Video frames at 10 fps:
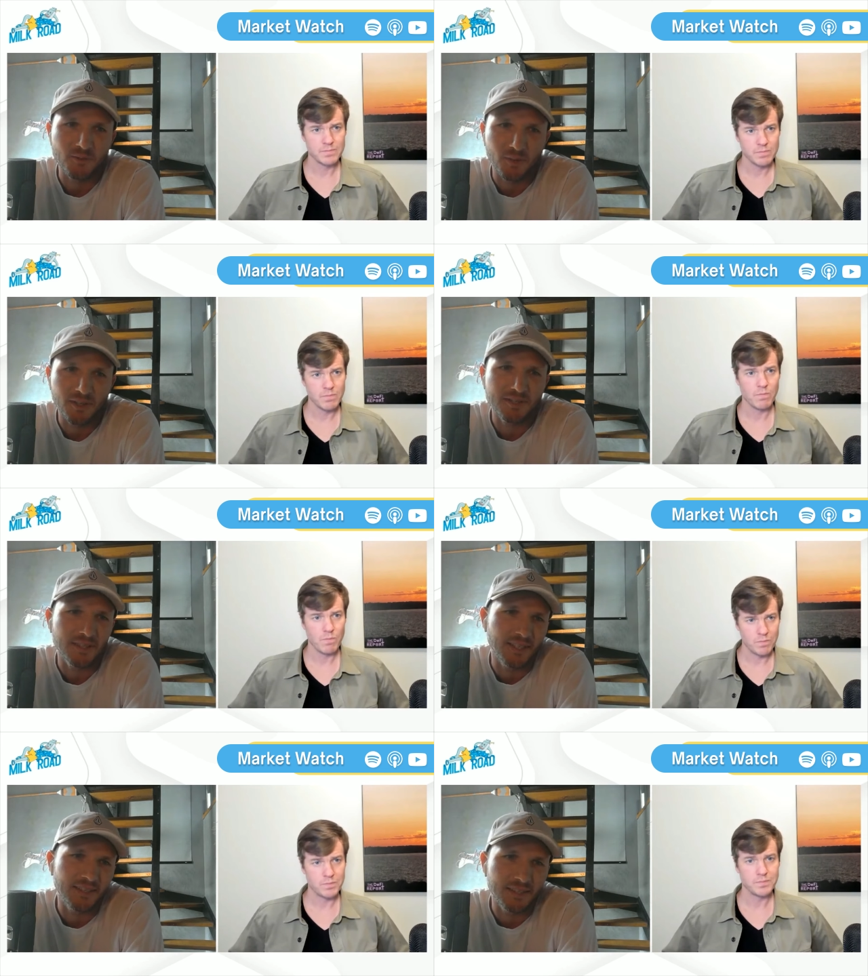Speaker 1: works,
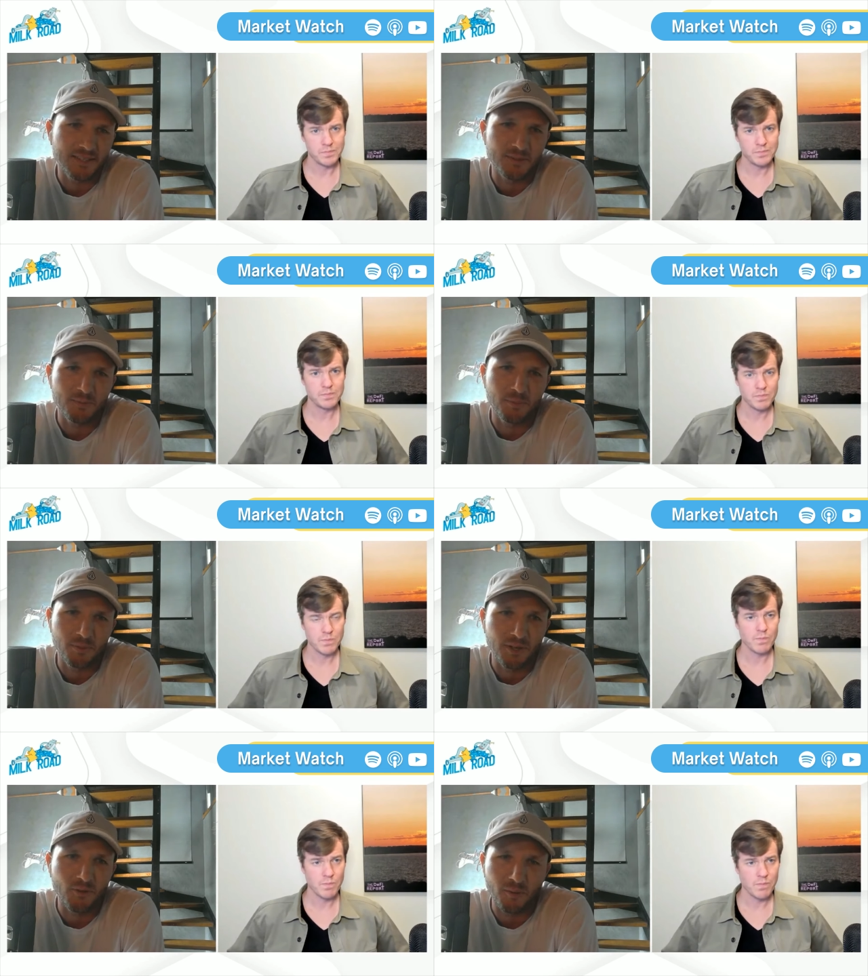like this is
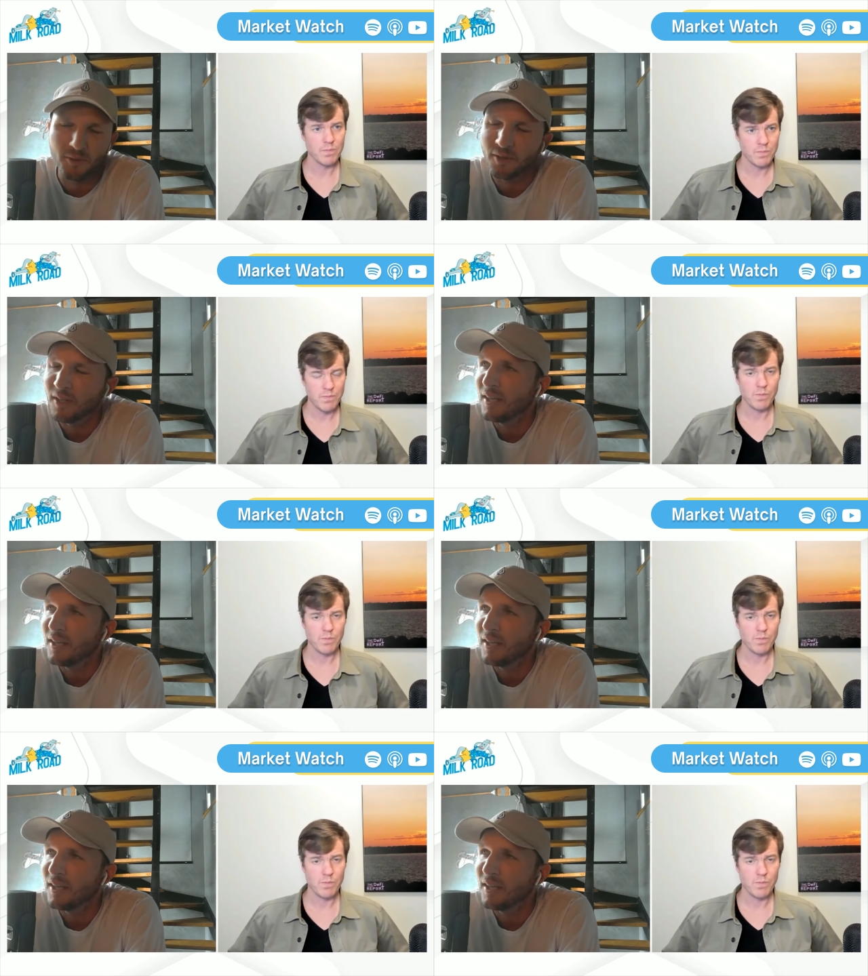pretty normal.